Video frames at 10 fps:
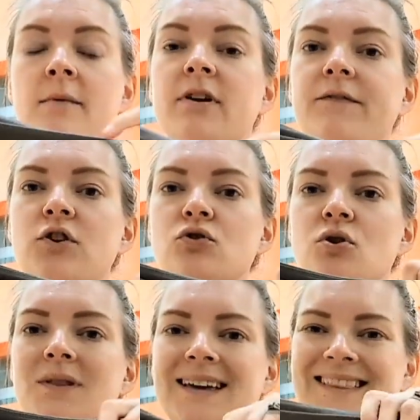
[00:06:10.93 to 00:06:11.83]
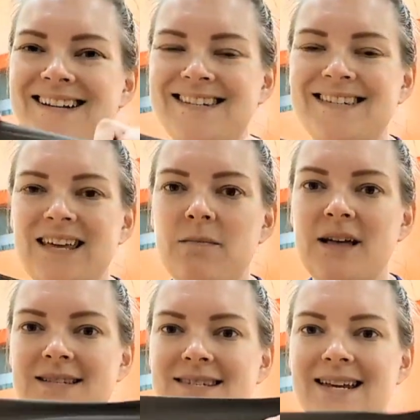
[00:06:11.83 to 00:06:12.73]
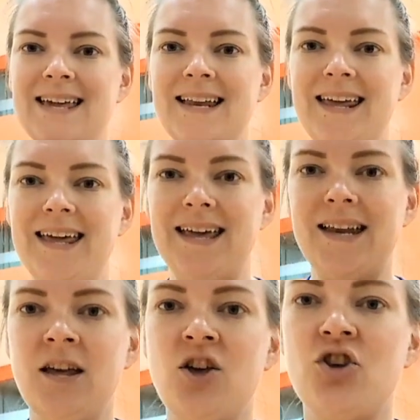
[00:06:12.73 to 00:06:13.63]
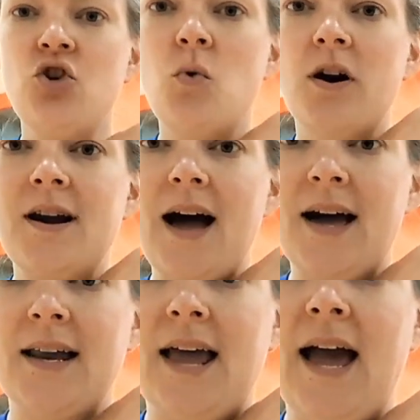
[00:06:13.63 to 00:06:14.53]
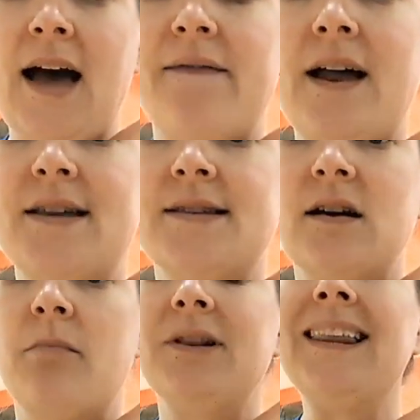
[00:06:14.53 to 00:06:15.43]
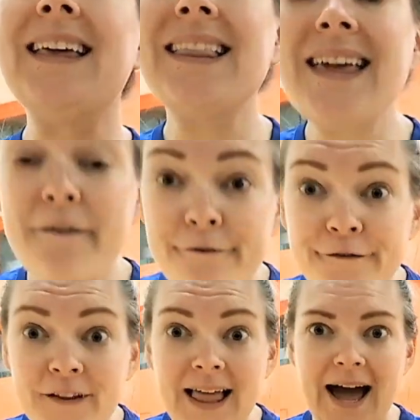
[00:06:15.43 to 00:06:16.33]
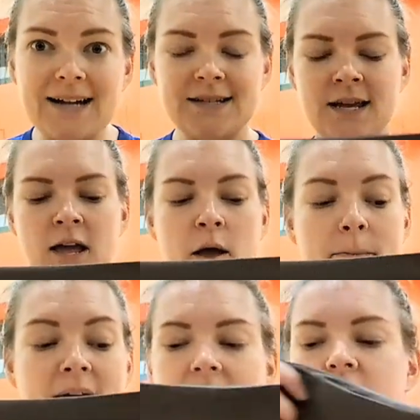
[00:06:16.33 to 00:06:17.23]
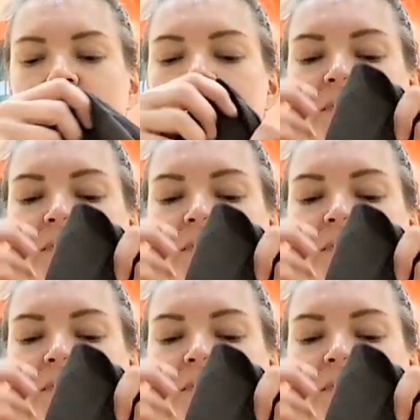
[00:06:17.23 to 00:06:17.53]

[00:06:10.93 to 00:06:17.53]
But if you don't like that seam that's digging in, you are not gonna have that. It's a completely flat panel.